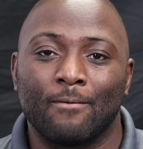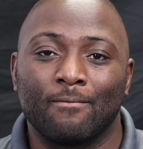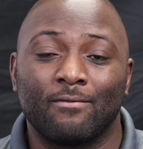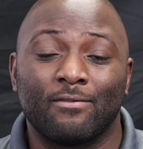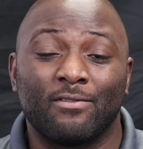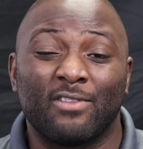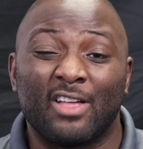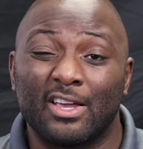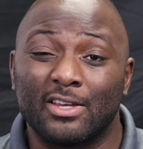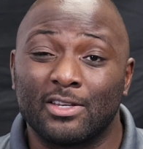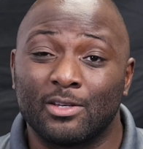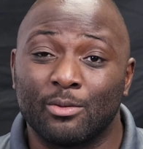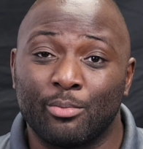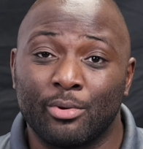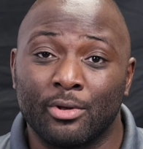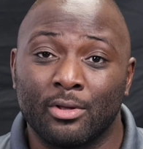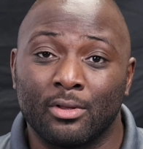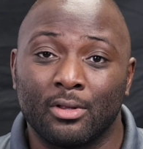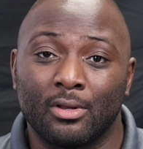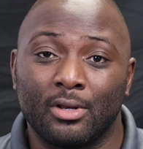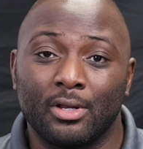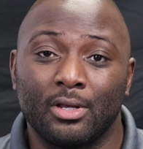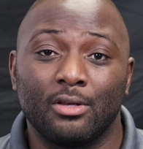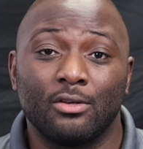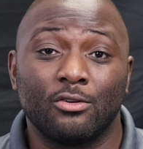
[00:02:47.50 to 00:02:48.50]

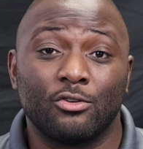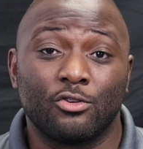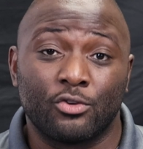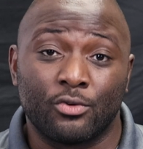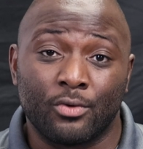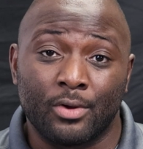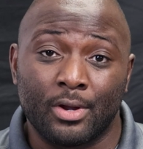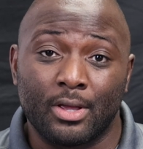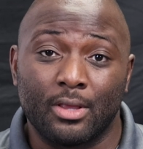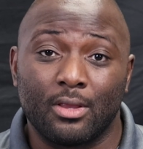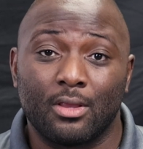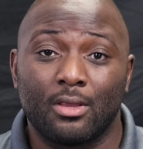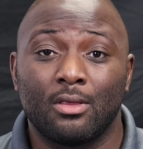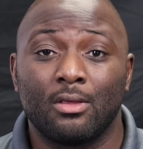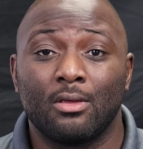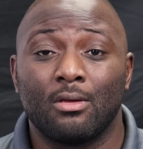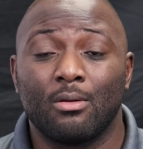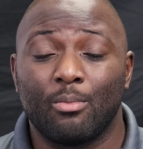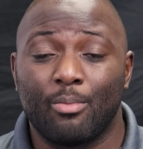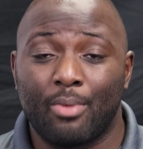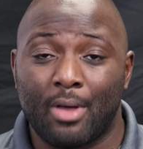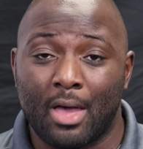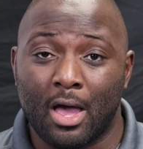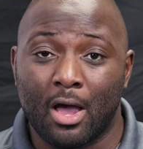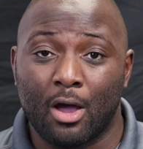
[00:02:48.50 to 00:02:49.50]
flexibility, strength,
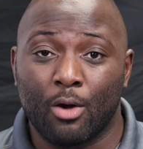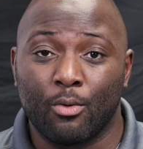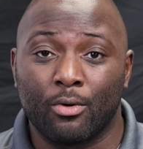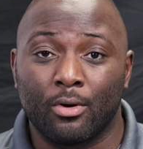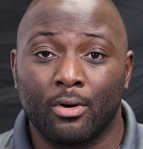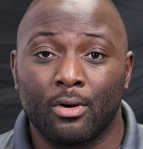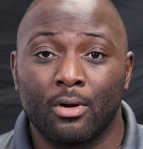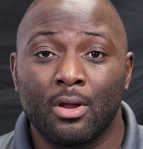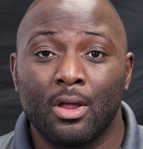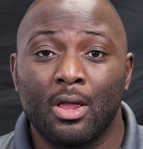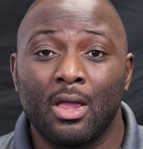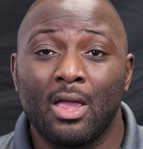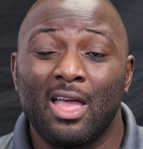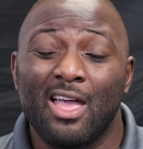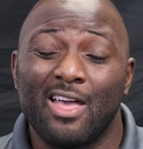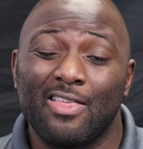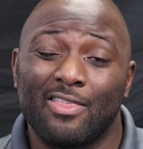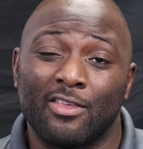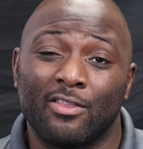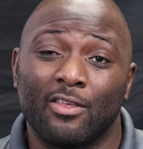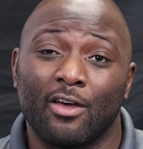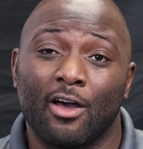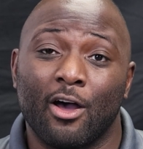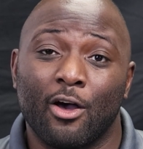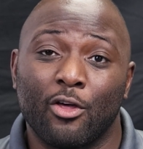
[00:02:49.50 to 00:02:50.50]
power.
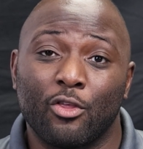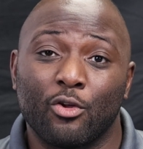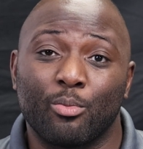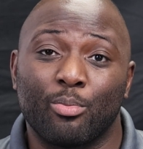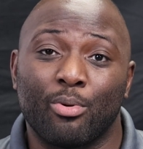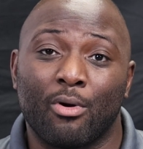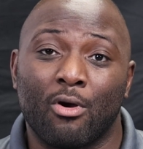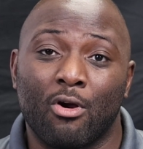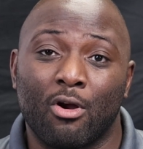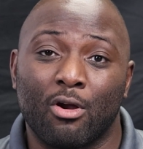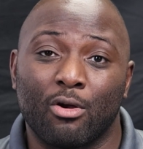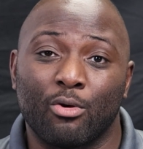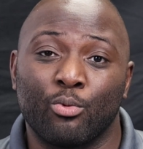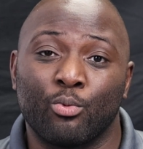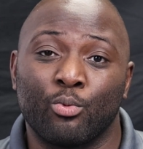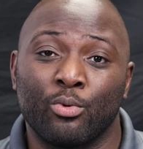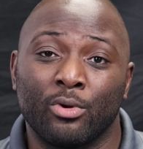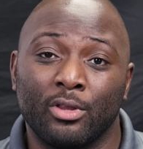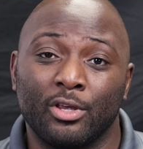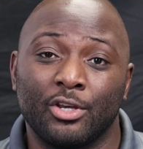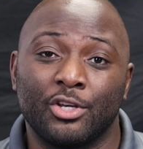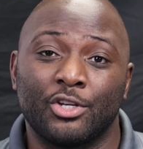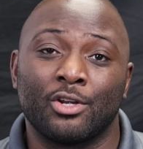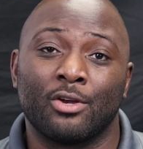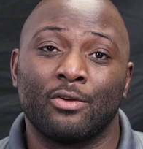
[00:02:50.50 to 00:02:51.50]
Then the other part
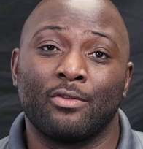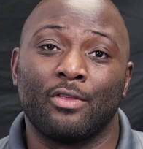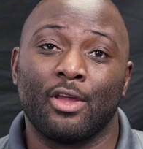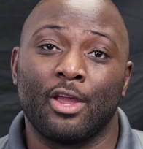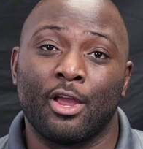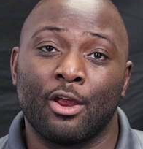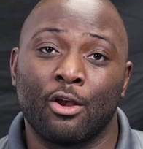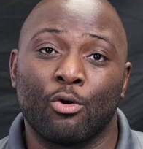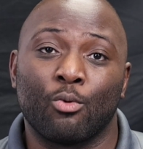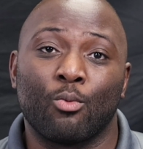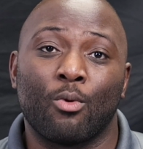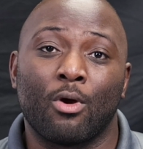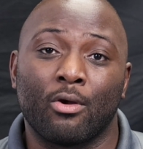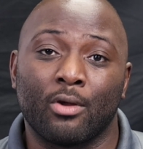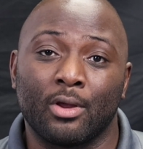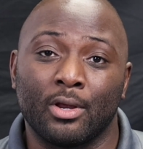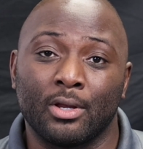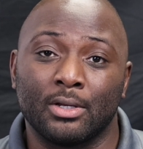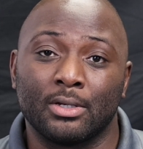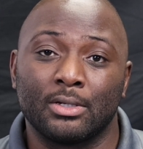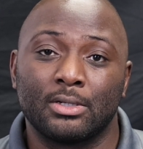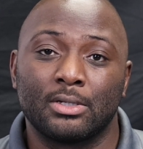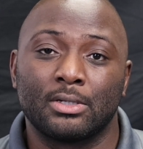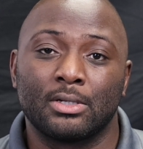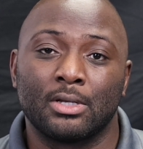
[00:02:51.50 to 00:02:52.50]
really showed the inner
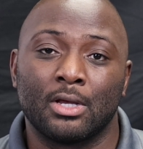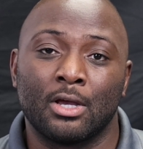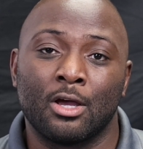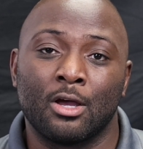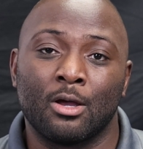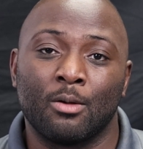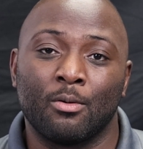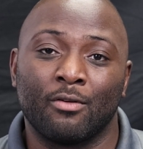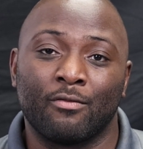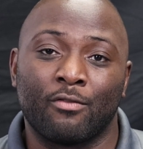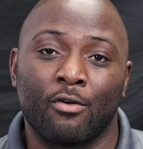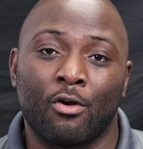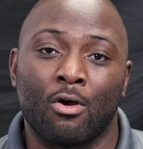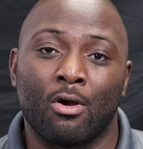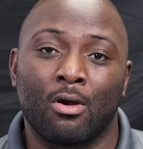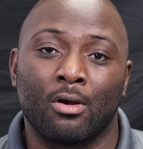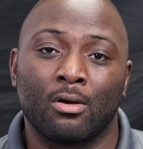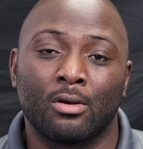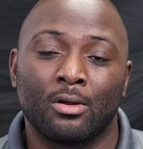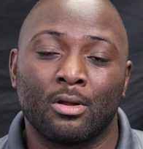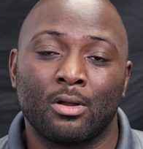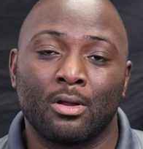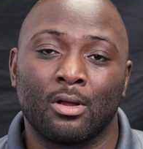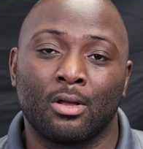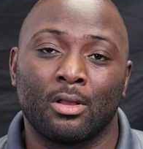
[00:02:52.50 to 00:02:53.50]
workings of
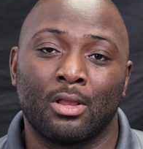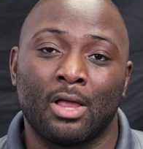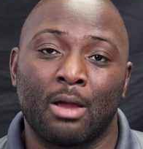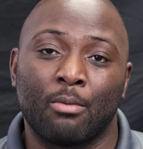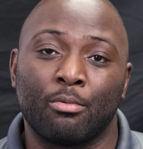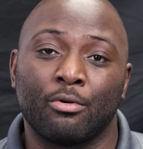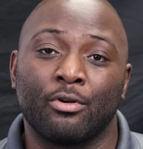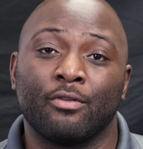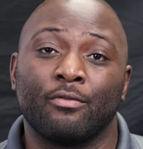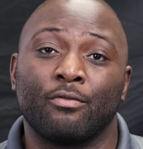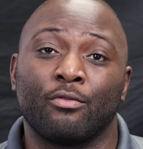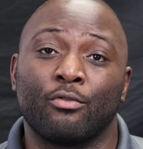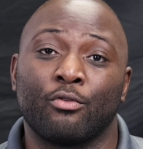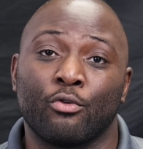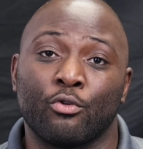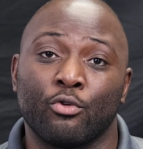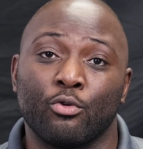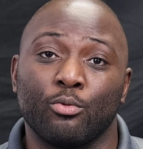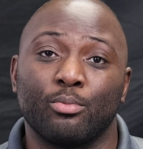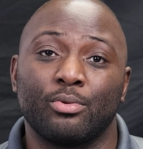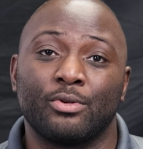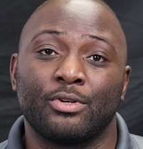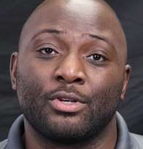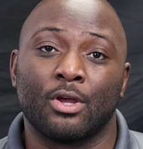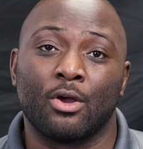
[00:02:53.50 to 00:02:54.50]
our collaborative
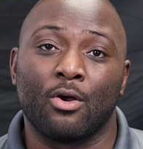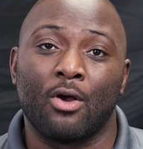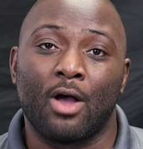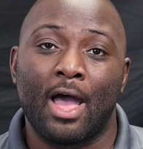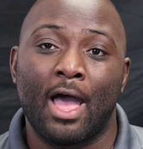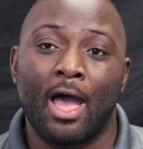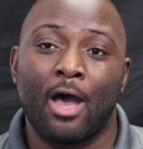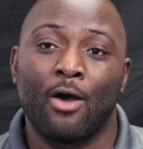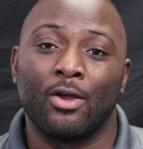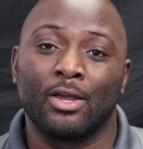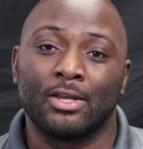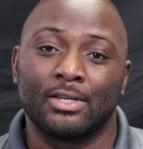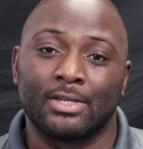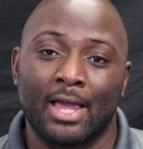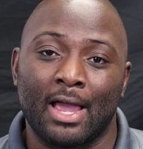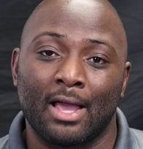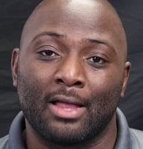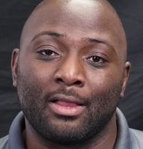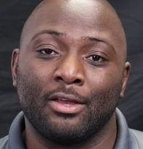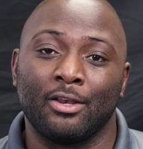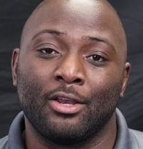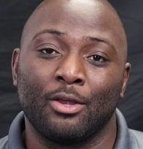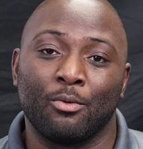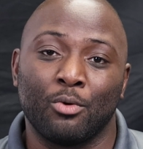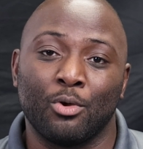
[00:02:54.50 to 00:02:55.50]
group. So how
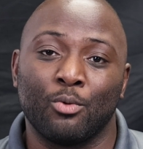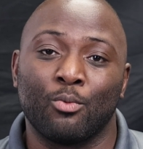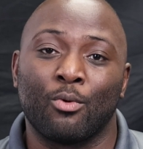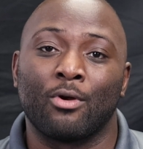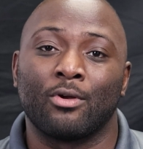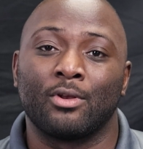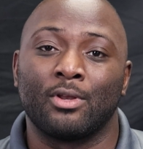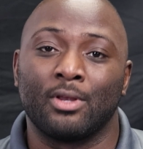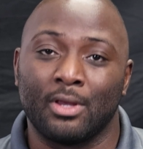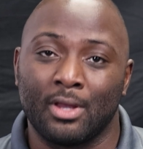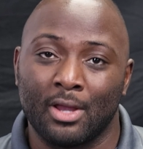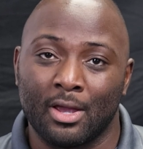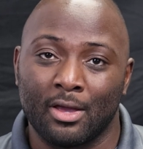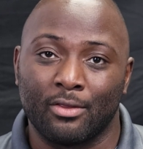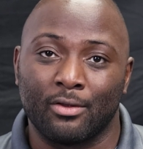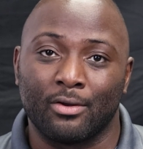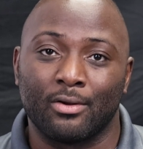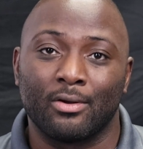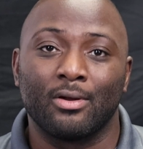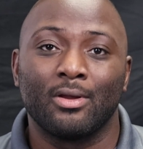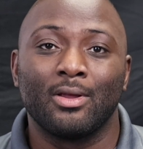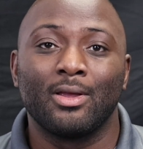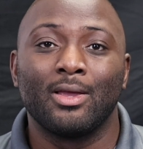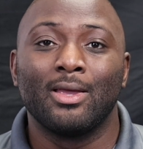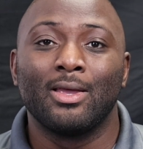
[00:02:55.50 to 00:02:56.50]
exactly did we work
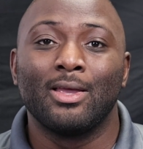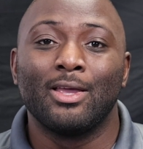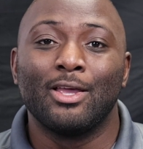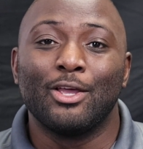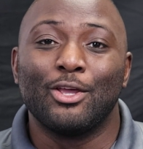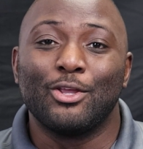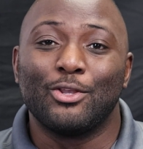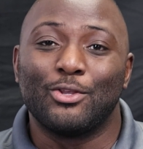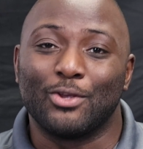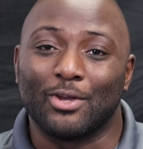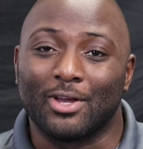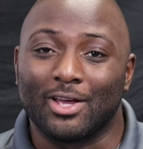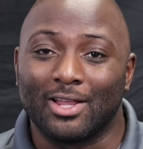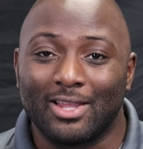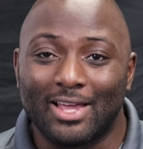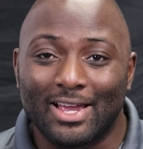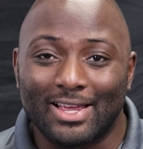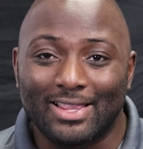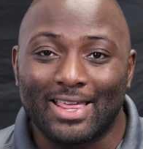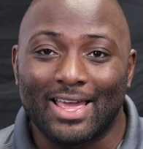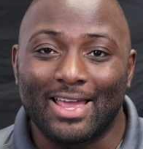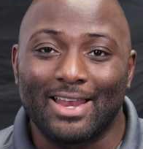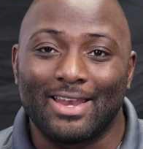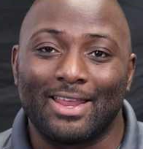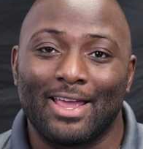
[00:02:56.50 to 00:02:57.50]
together to
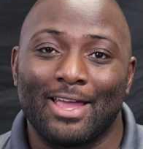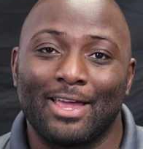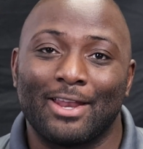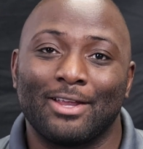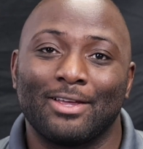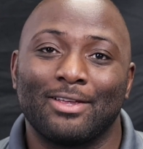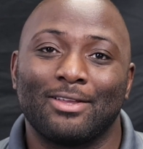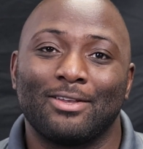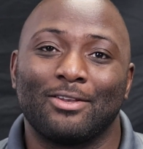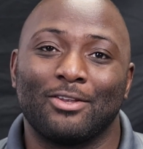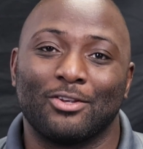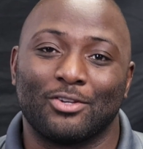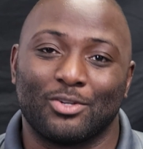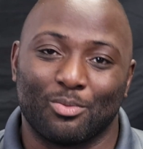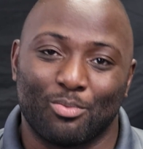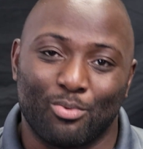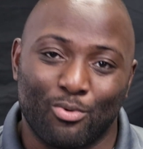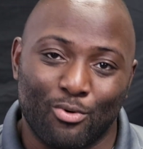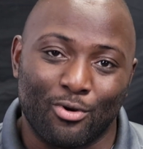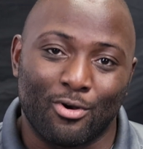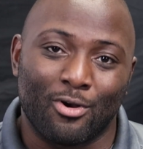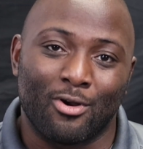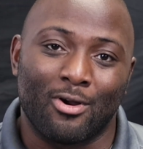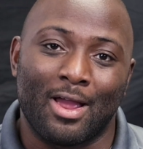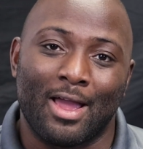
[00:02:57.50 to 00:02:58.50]
collect that data to
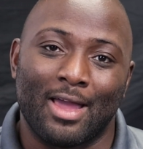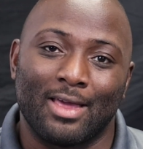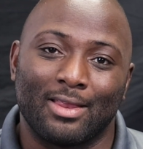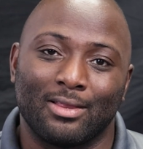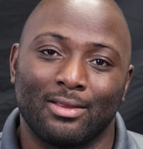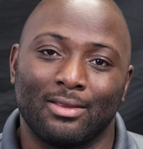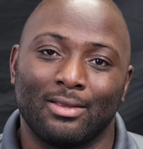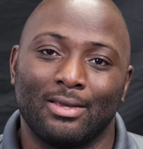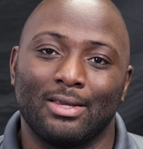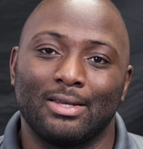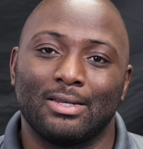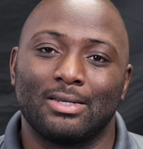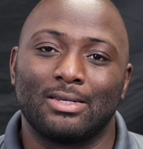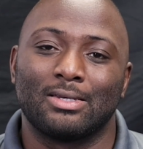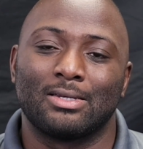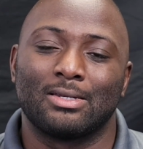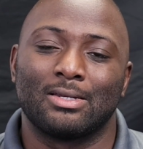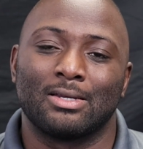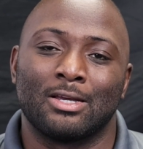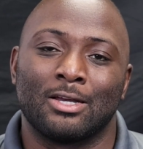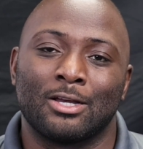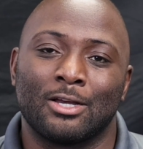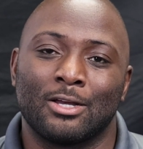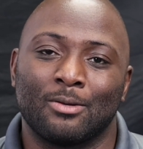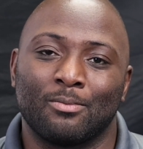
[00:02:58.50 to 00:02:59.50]
support our athletes,
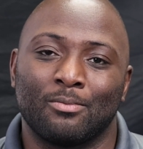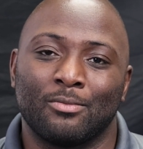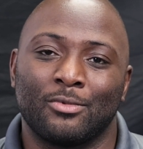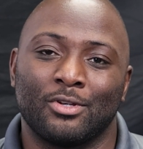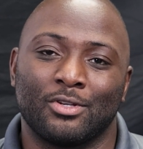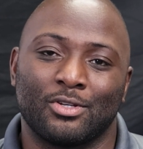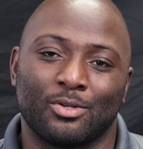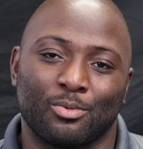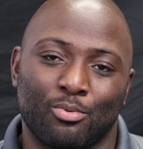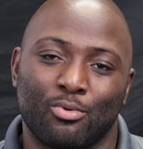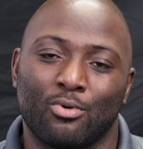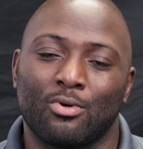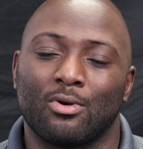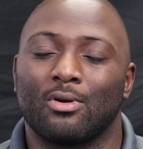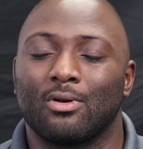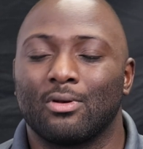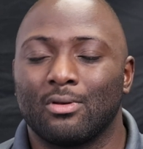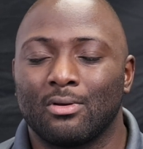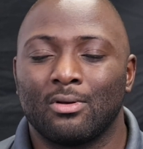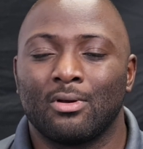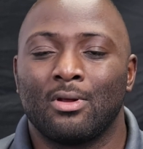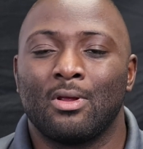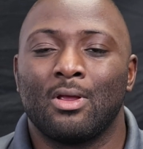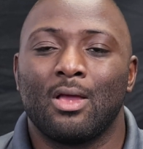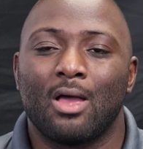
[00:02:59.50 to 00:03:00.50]
to support
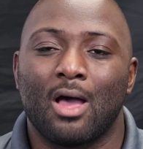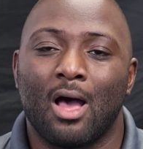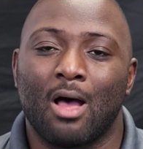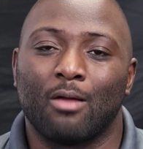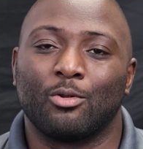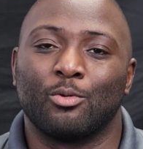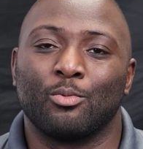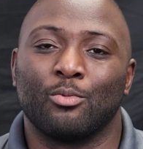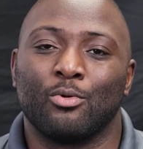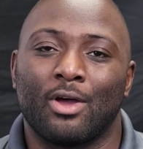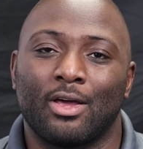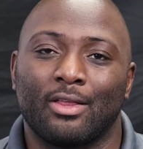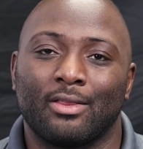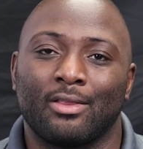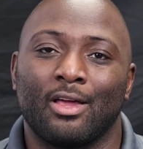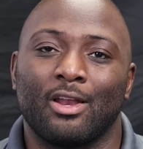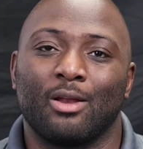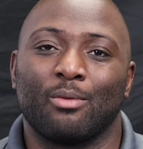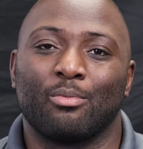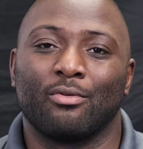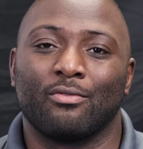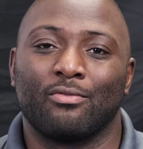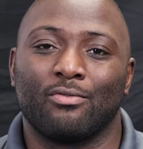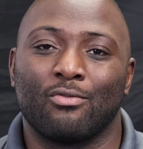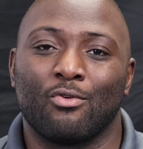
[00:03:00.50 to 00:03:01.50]
optimal
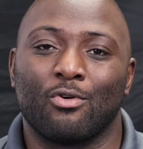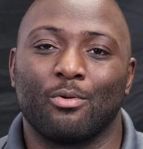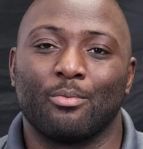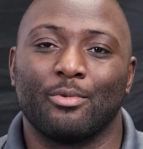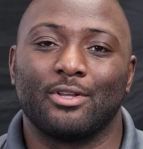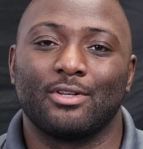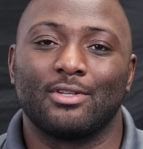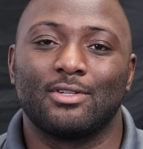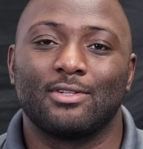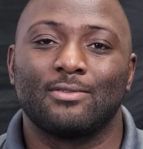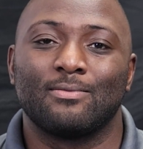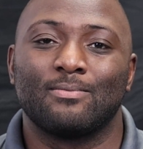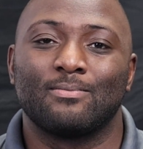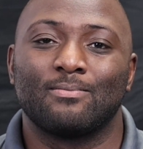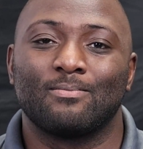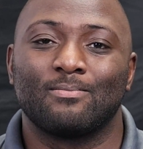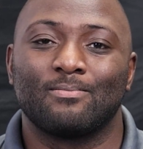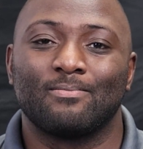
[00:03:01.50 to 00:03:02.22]
athletic performance?